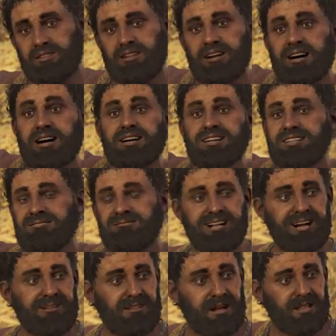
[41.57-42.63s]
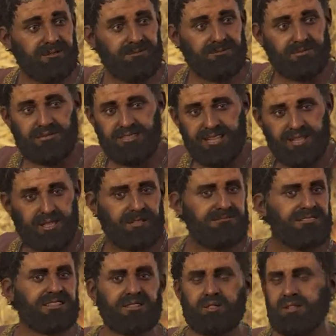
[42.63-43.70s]
Why? It's my farm. I
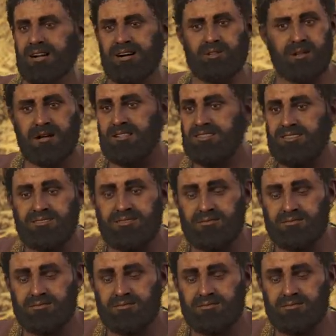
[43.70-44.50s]
can plant what I want.